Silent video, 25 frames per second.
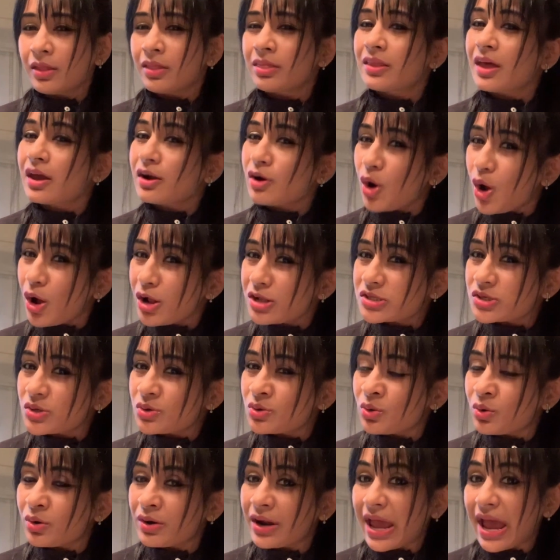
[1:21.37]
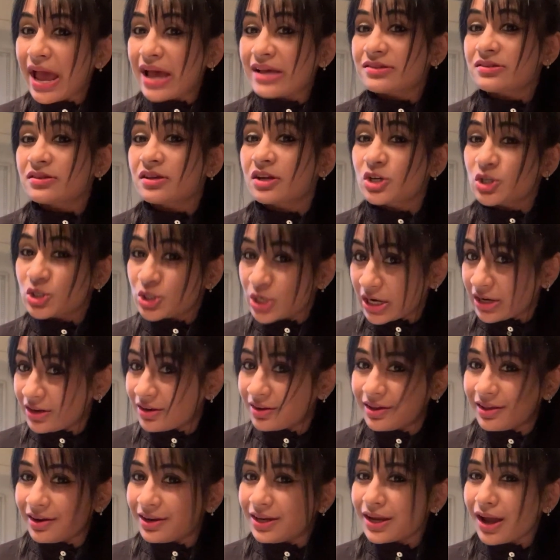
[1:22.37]
They are also known as
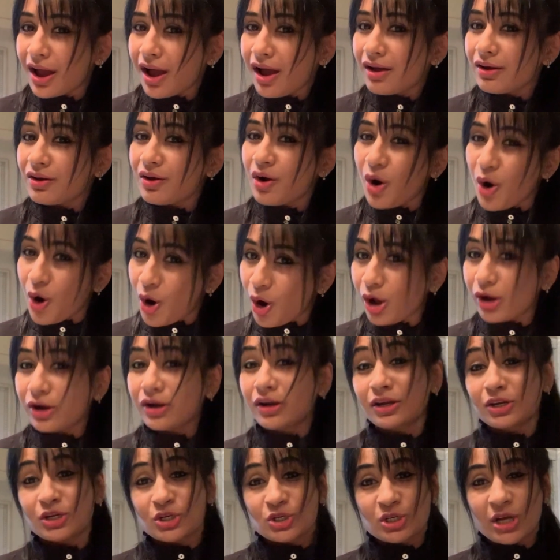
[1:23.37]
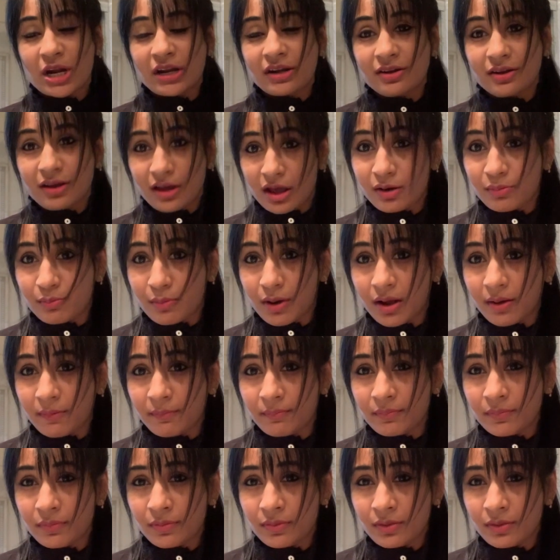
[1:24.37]
shatkriya or shatkarma.